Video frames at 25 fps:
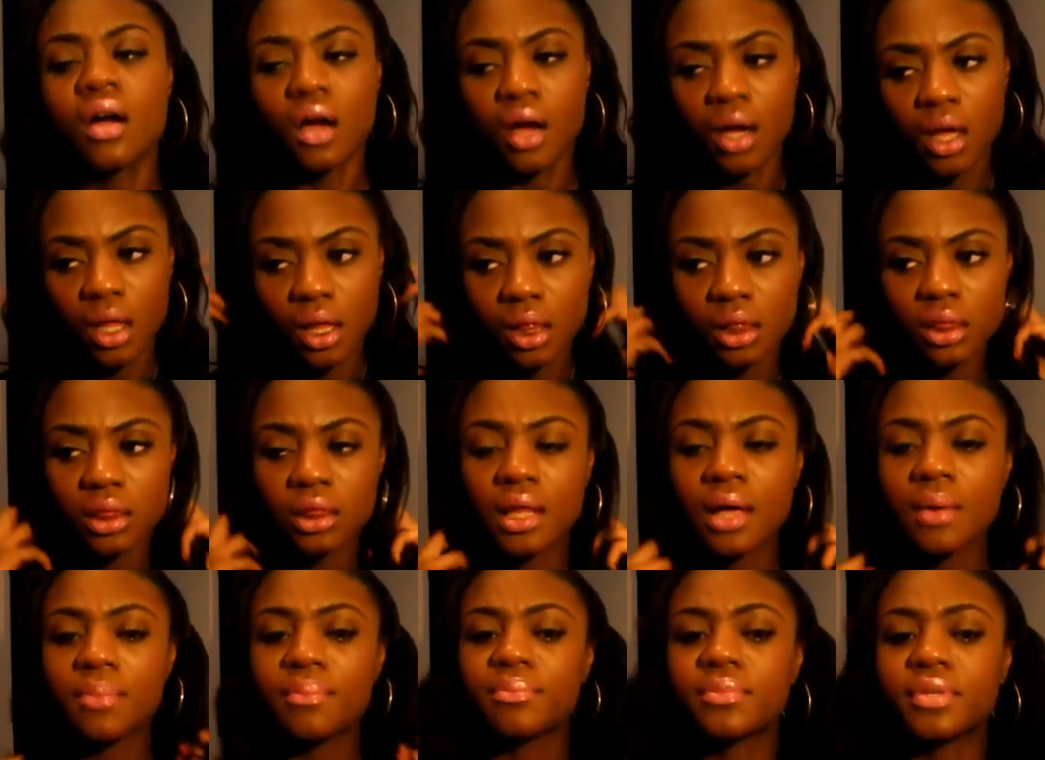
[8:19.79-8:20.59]

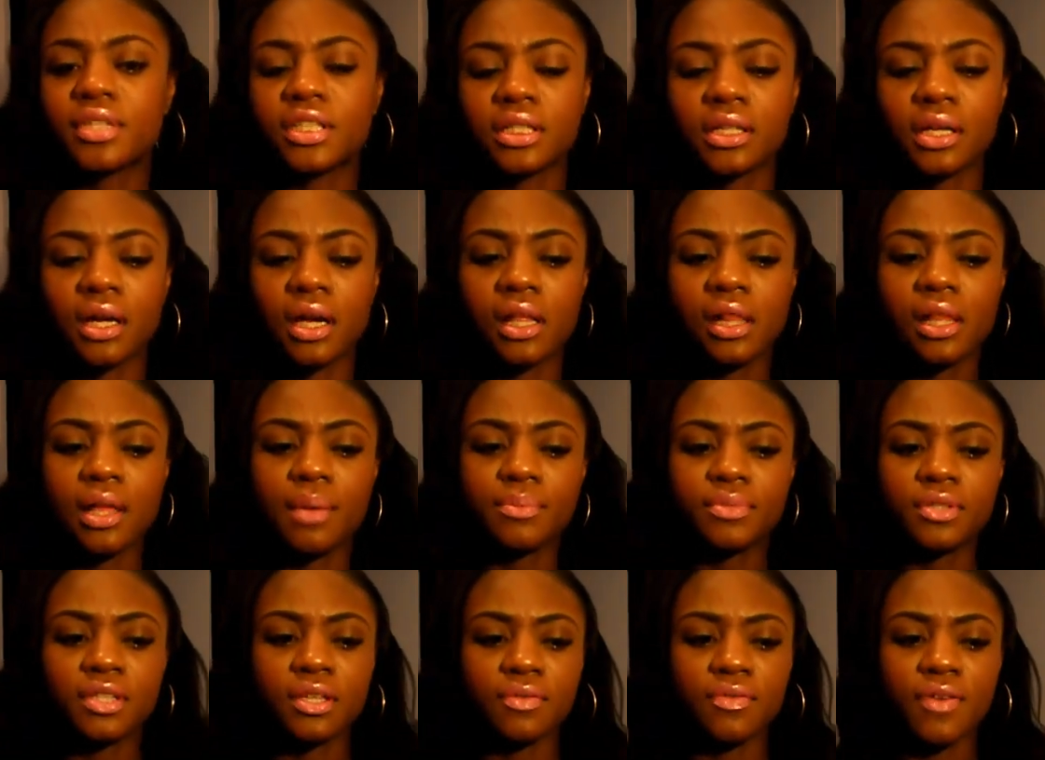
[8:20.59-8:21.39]
clumps and
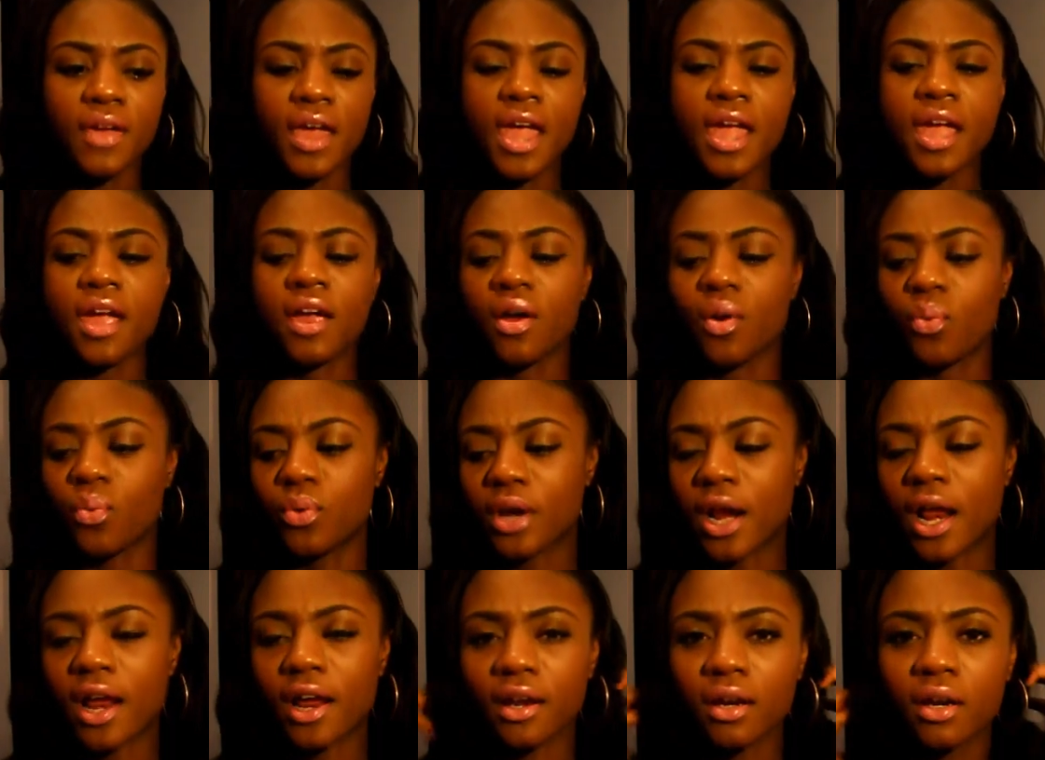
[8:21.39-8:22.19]
clumps of hair
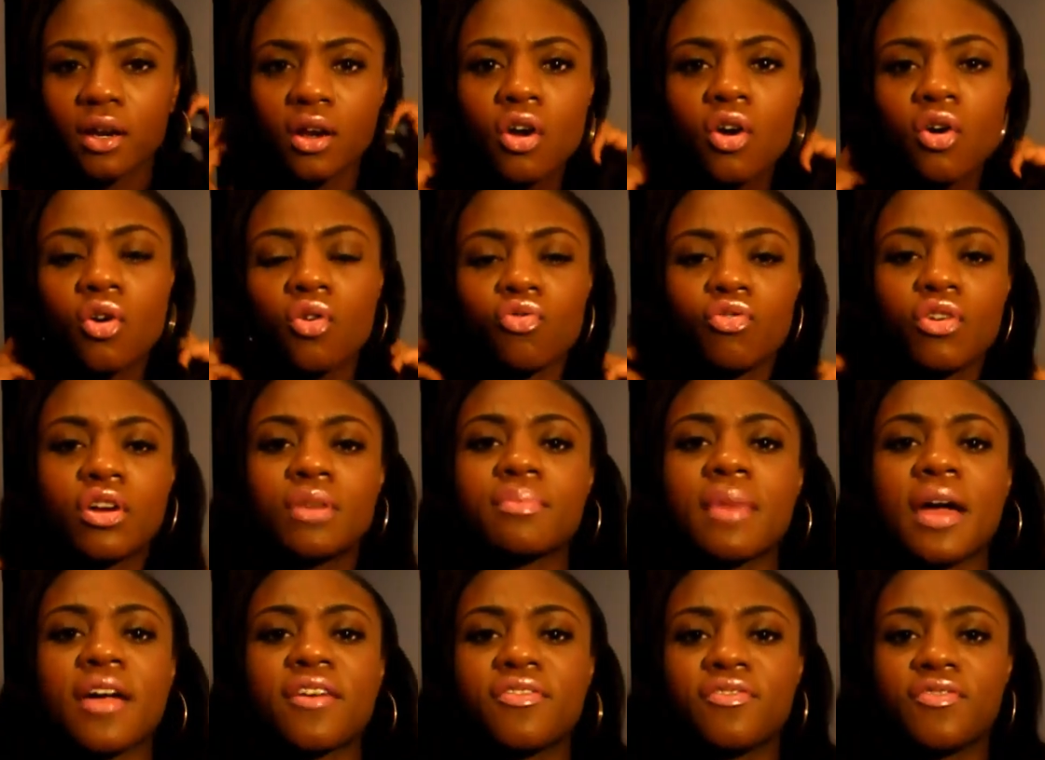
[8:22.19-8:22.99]
when I
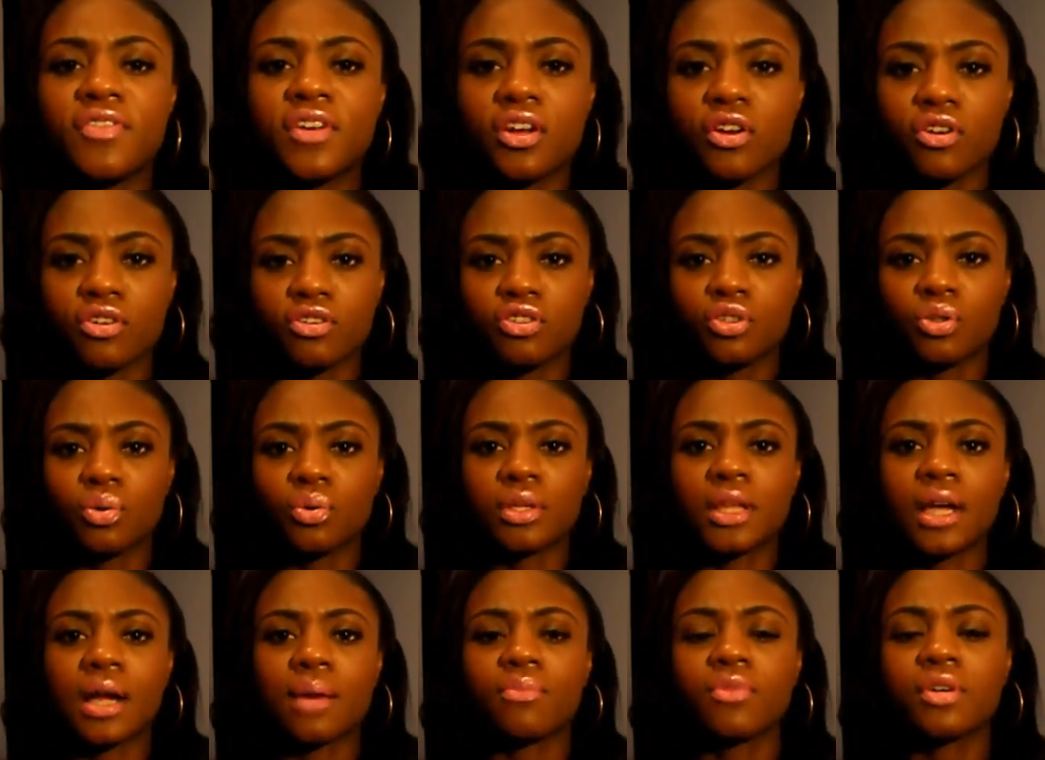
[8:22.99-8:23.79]
run my fingers through
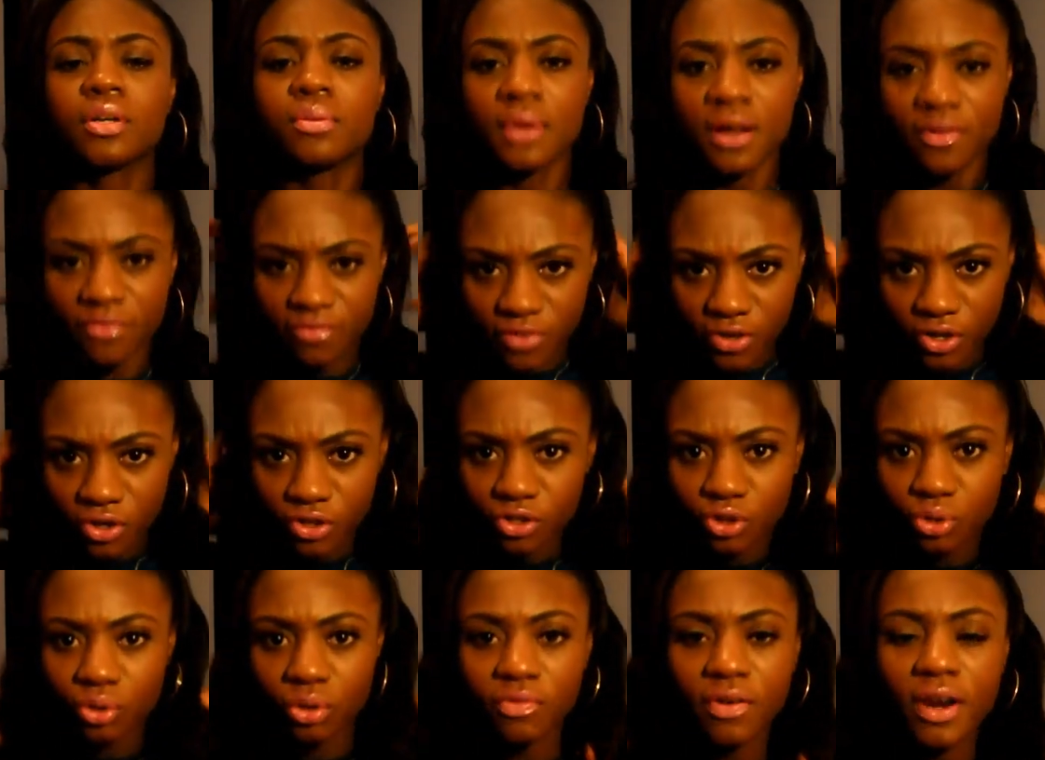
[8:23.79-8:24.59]
it. Like, I'm running my
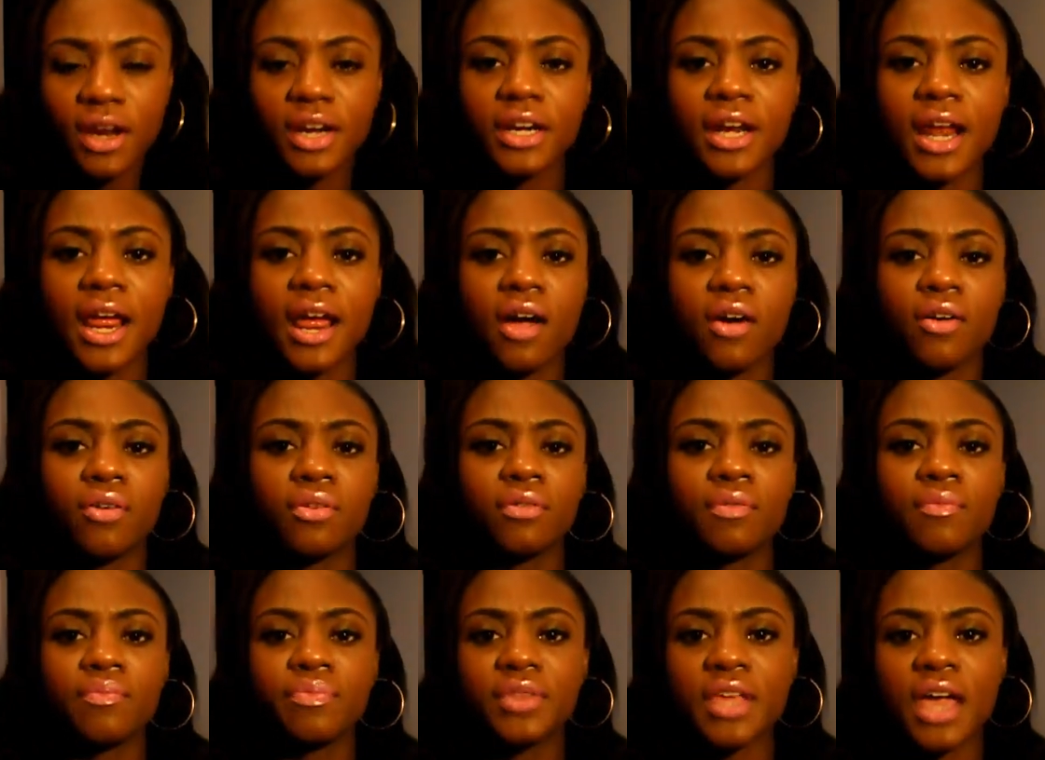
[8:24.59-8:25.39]
fingers through it right now.